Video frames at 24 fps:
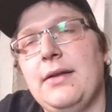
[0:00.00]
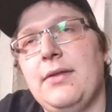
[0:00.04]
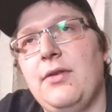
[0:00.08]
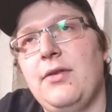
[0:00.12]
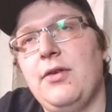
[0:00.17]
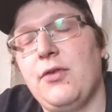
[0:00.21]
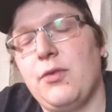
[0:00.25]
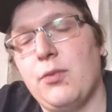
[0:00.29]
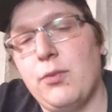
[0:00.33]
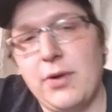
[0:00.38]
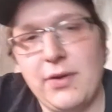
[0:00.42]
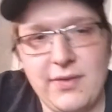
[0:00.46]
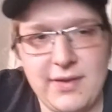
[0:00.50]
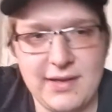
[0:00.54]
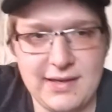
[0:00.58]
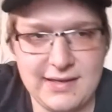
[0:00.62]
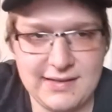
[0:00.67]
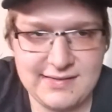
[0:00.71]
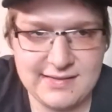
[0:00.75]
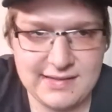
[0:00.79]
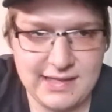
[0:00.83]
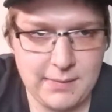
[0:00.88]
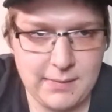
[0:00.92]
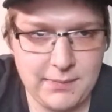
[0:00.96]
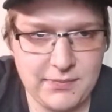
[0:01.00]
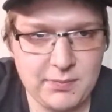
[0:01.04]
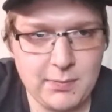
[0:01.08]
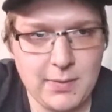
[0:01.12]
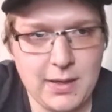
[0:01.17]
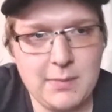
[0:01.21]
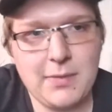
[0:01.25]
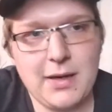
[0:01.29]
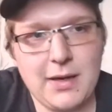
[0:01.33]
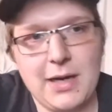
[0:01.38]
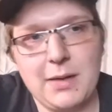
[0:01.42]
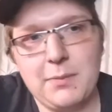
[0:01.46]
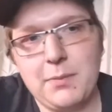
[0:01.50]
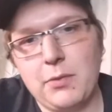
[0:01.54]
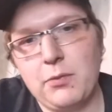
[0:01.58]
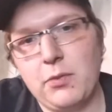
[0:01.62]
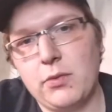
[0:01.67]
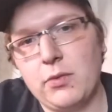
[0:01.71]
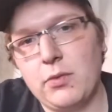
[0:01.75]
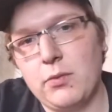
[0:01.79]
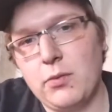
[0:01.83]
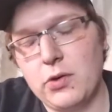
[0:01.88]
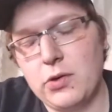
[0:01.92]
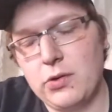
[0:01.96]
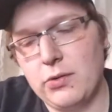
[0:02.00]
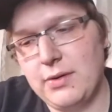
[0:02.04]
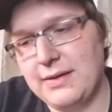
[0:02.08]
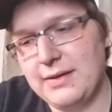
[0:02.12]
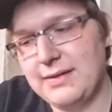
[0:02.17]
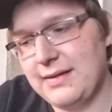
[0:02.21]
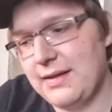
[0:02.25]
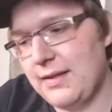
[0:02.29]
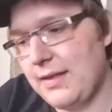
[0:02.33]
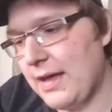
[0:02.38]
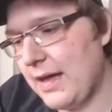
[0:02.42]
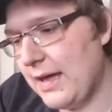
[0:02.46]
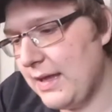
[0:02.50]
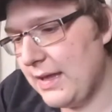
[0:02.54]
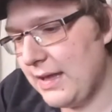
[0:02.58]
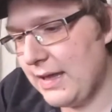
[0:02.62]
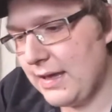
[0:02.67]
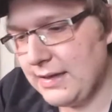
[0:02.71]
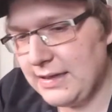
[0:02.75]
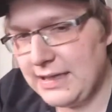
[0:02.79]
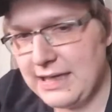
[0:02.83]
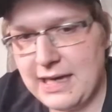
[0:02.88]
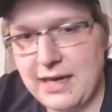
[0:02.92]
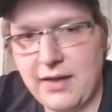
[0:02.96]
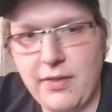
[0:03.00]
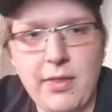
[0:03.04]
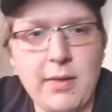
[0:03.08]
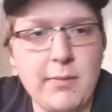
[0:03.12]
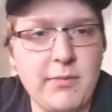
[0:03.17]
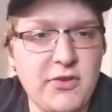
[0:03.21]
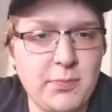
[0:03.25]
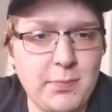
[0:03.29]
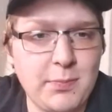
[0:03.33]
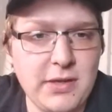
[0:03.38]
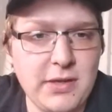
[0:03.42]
there's one that escapes my mind, but we'll go into that. And he had them